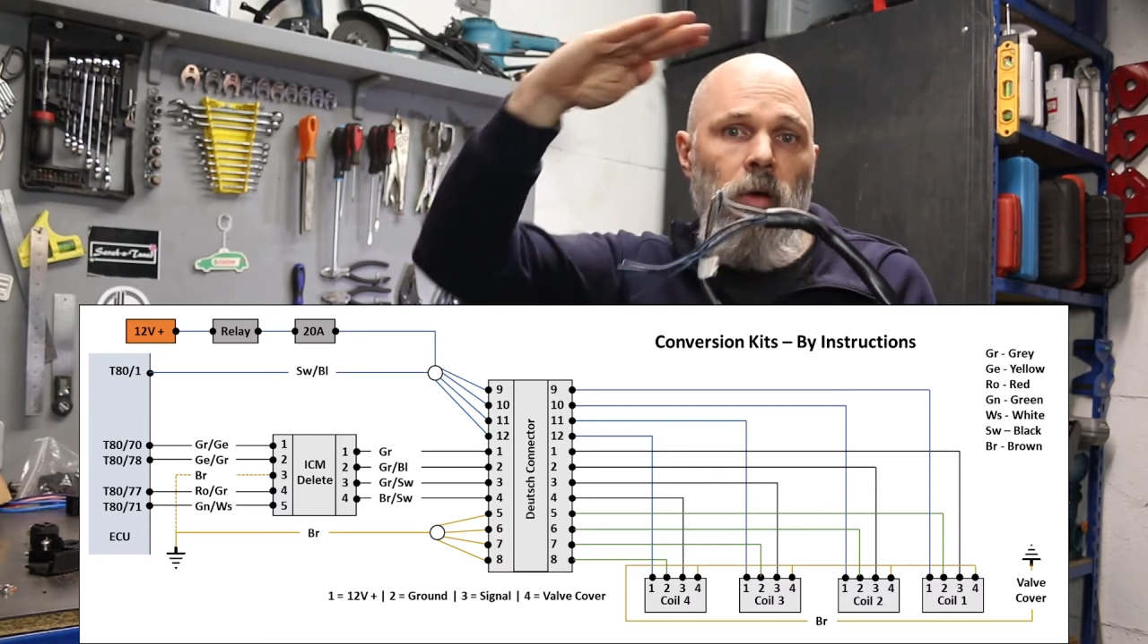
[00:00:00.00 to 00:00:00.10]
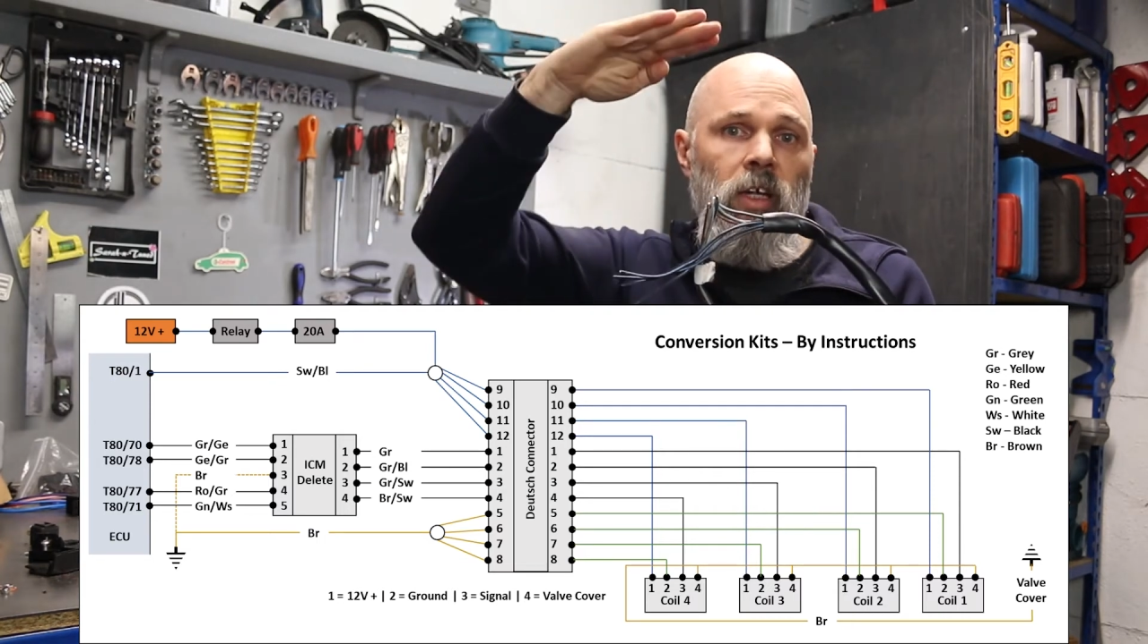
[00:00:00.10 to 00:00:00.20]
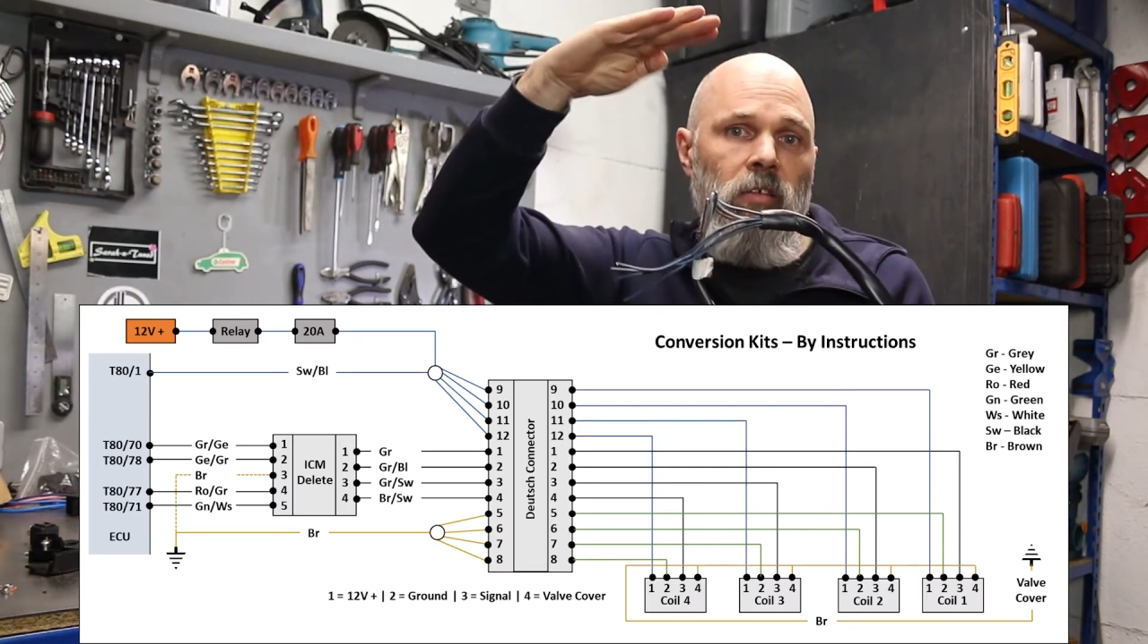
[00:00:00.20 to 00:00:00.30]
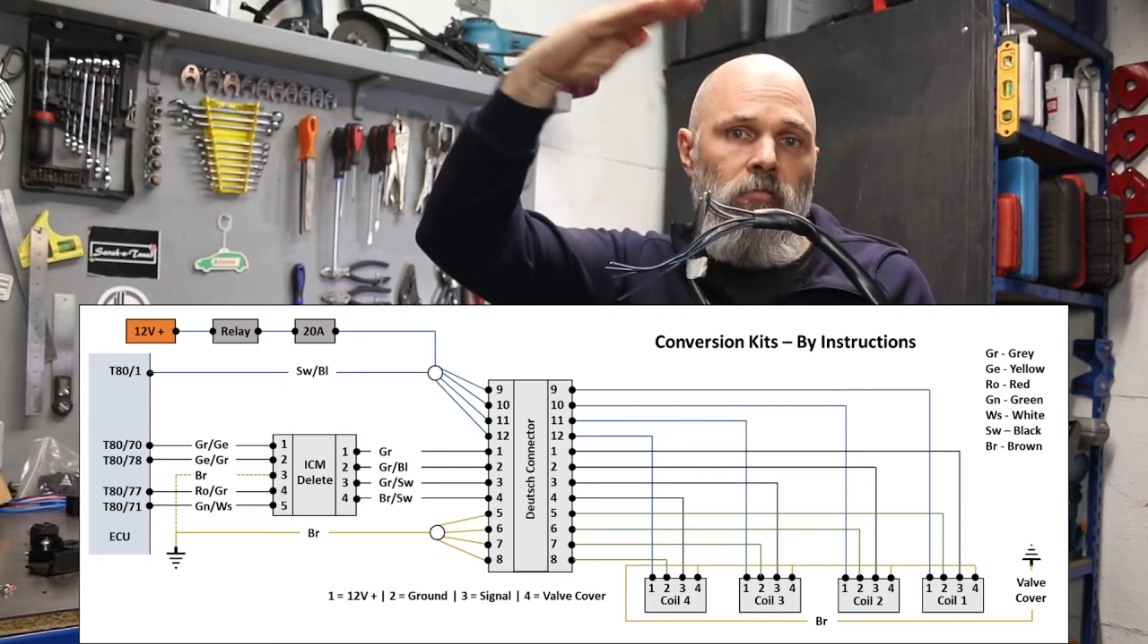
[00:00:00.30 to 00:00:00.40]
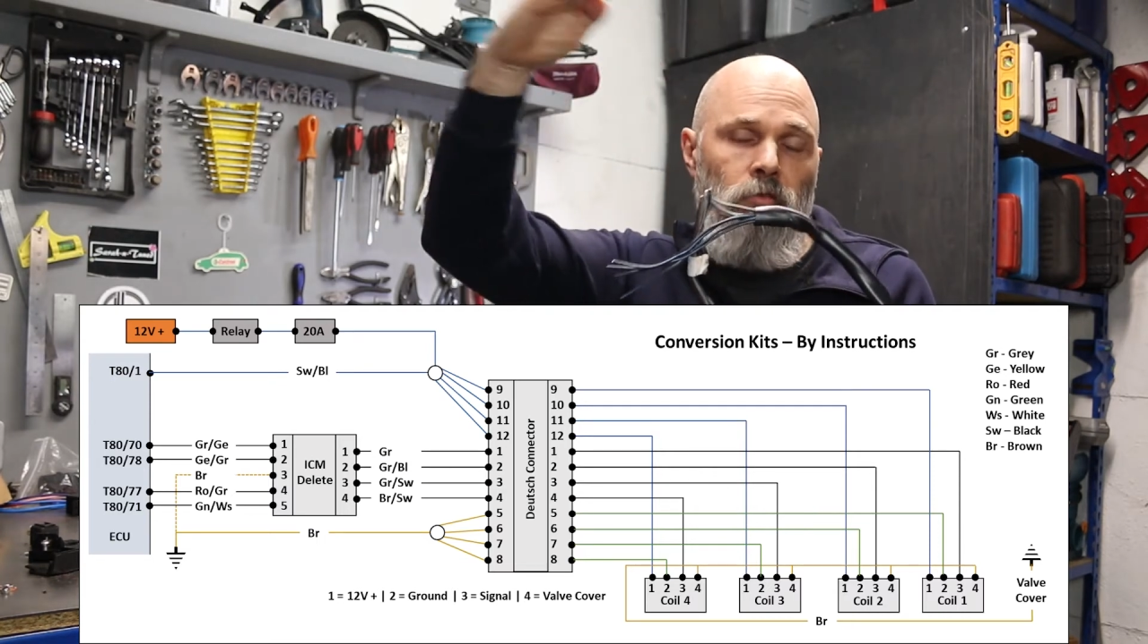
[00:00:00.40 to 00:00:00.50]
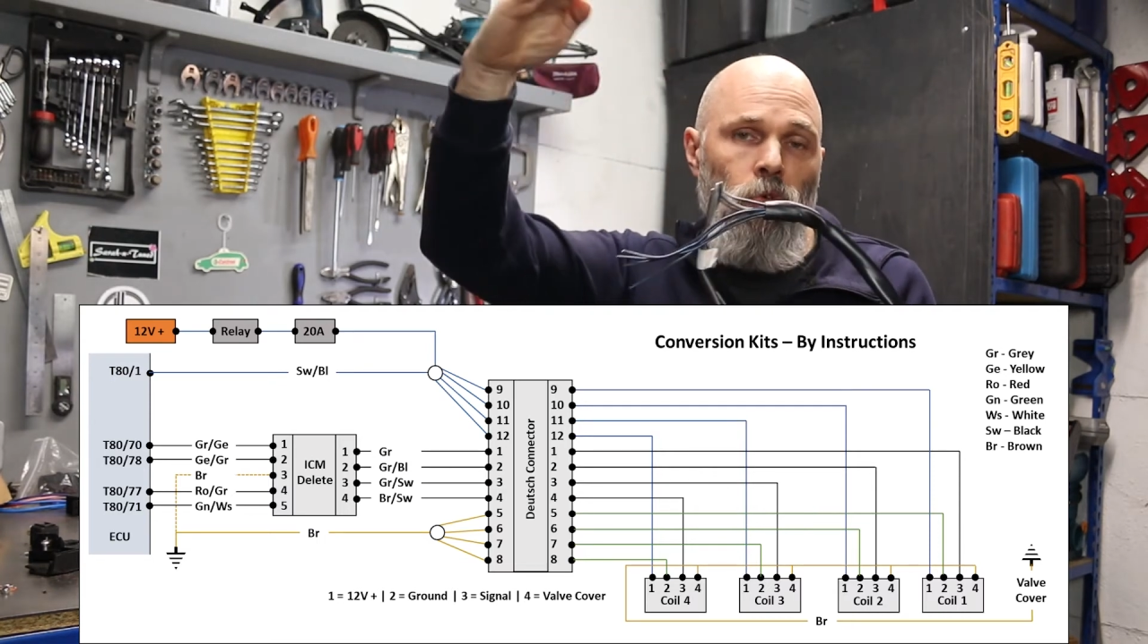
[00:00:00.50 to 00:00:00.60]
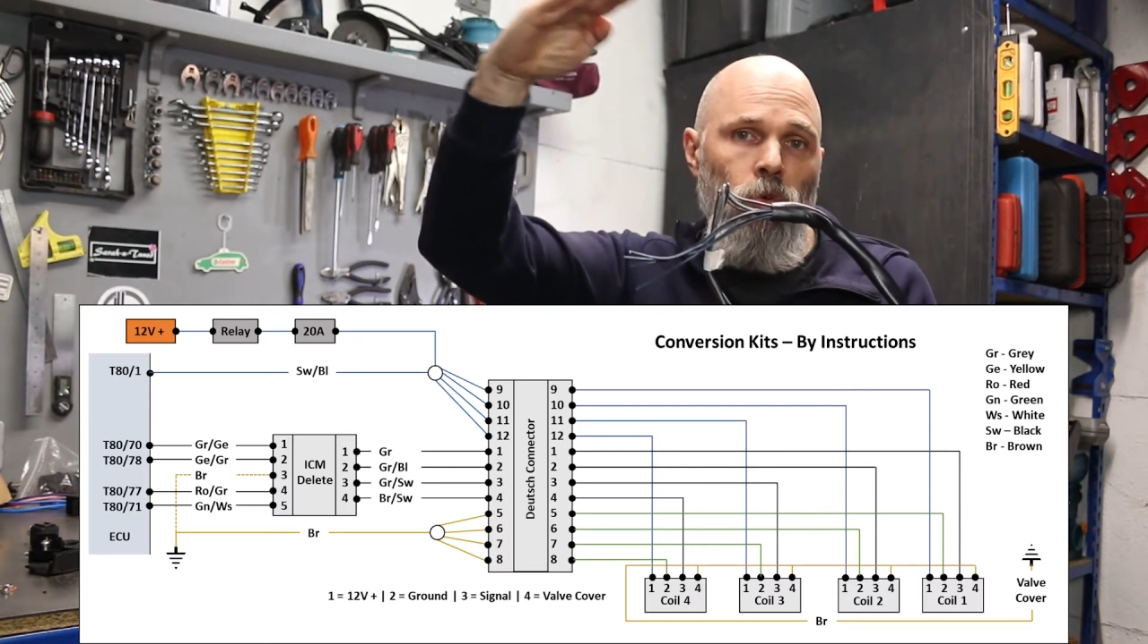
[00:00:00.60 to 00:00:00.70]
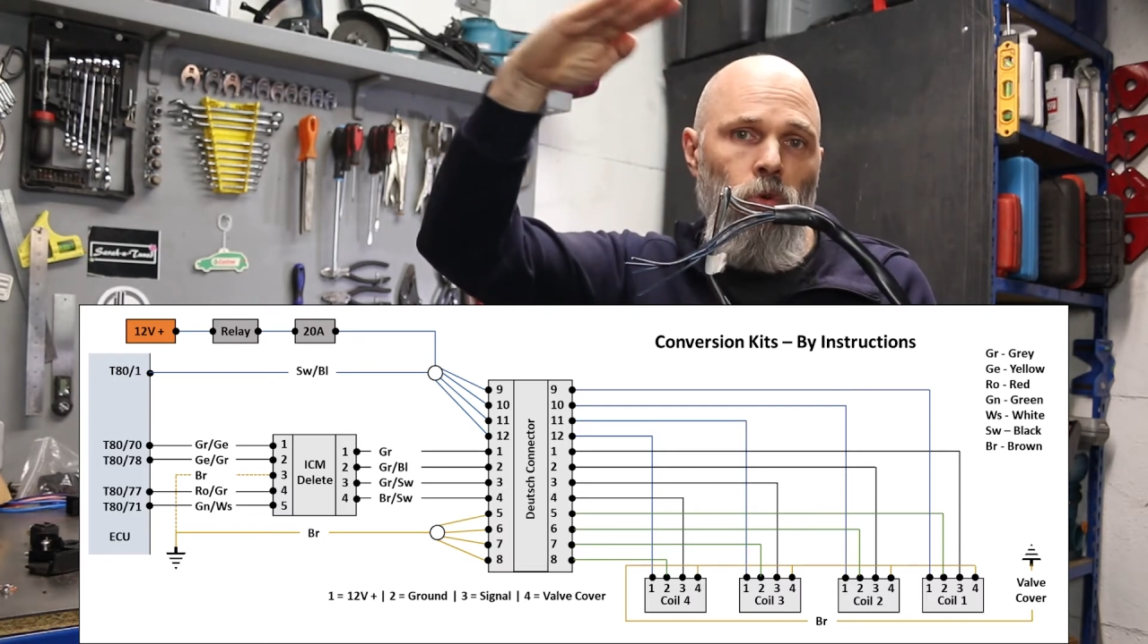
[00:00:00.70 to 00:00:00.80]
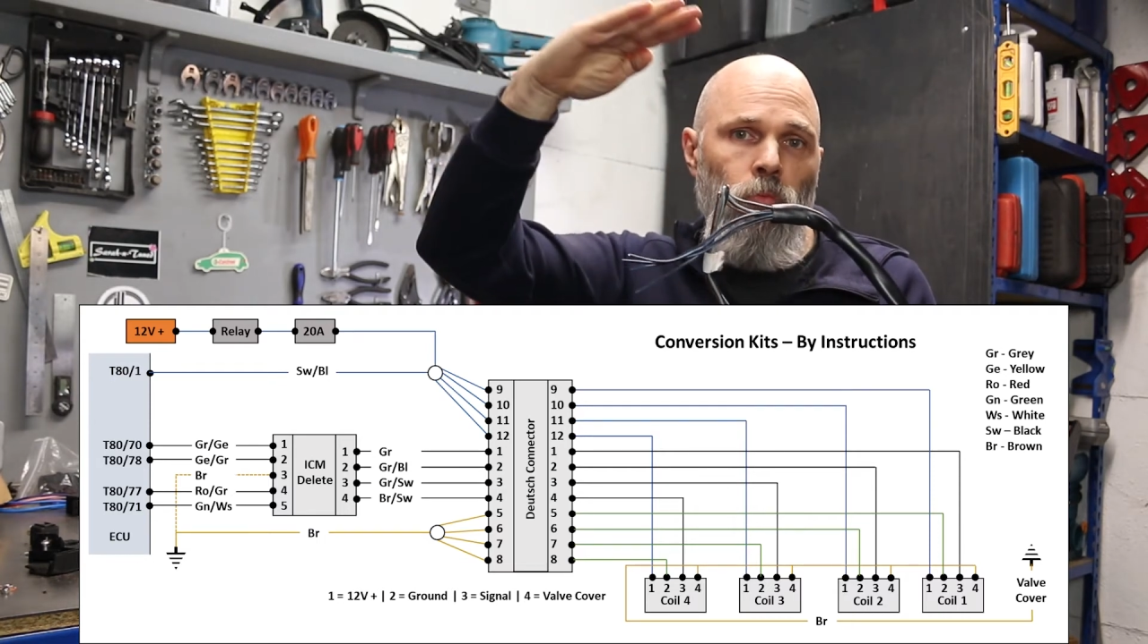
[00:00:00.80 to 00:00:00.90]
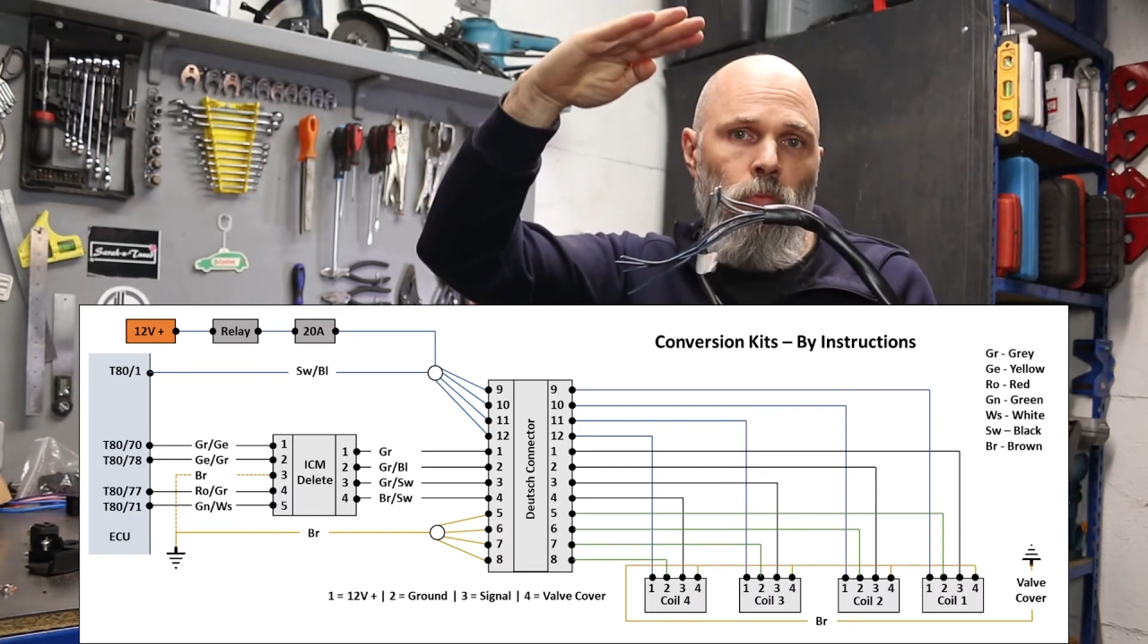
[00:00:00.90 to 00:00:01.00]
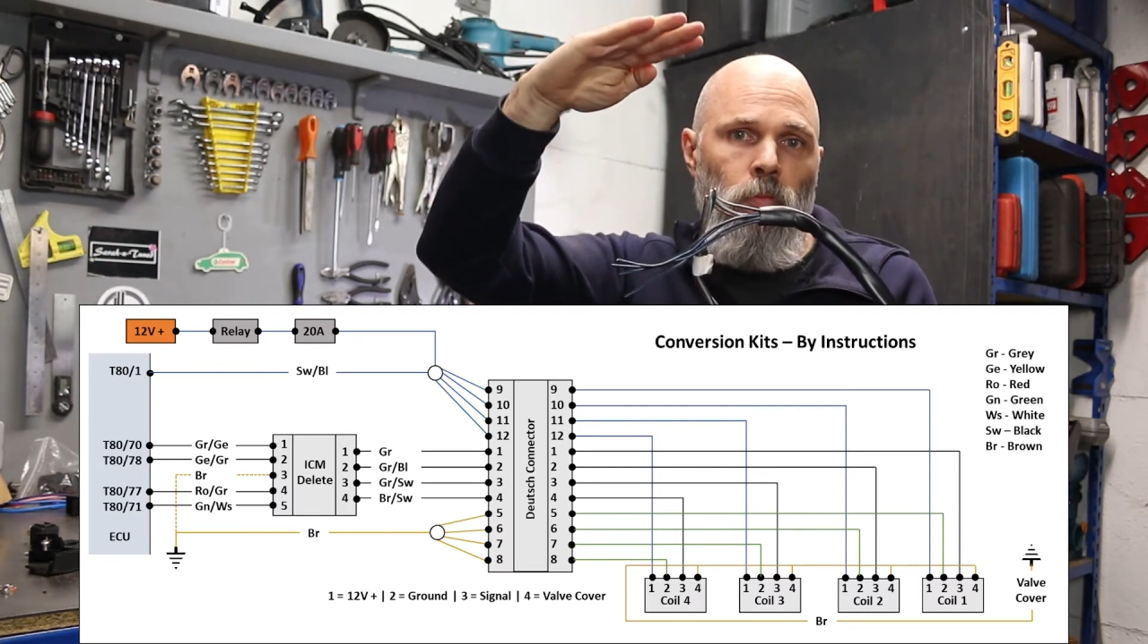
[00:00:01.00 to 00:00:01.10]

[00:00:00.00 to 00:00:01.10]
in for